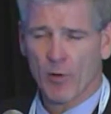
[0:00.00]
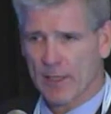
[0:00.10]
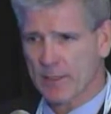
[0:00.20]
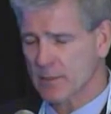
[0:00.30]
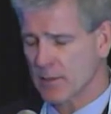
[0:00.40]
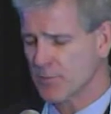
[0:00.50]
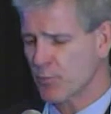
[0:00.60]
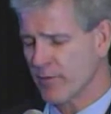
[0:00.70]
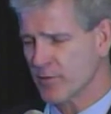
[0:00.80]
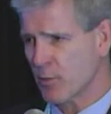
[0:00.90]
and like I said, these
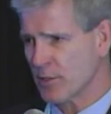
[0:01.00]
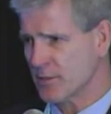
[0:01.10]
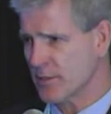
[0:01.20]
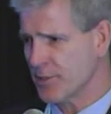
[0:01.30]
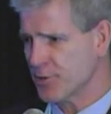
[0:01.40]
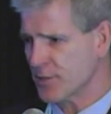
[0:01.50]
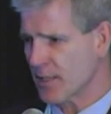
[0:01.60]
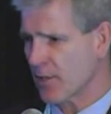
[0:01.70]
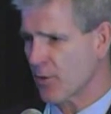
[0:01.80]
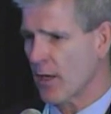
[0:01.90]
previous presentations,
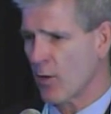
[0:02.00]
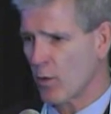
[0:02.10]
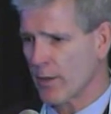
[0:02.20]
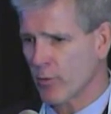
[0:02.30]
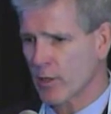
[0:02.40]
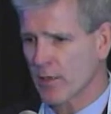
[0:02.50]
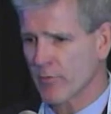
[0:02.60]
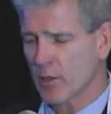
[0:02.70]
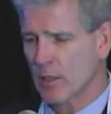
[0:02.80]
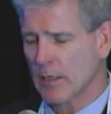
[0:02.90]
I don't know how well they were
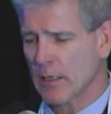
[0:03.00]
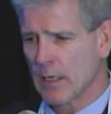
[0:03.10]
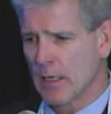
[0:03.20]
covered on it,